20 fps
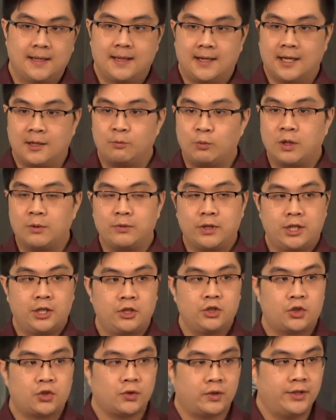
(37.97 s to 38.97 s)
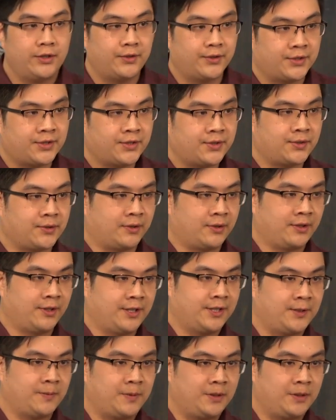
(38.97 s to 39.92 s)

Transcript: And when we enjoy those stories,